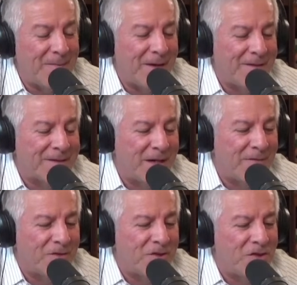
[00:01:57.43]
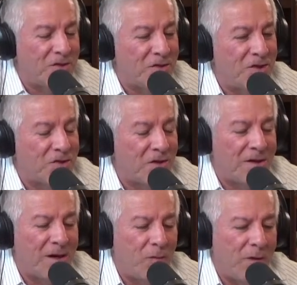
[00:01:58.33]
this conversation because it started out
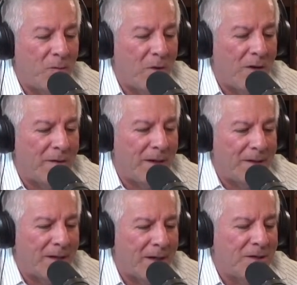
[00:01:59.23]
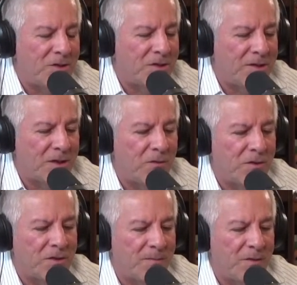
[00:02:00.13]
really well, and I can just see it going
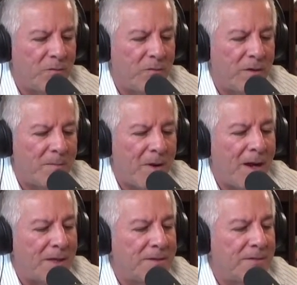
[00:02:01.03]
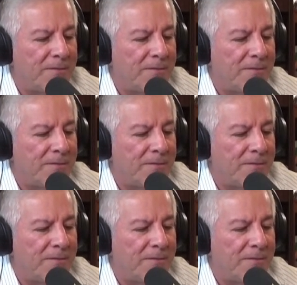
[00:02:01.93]
something very positive.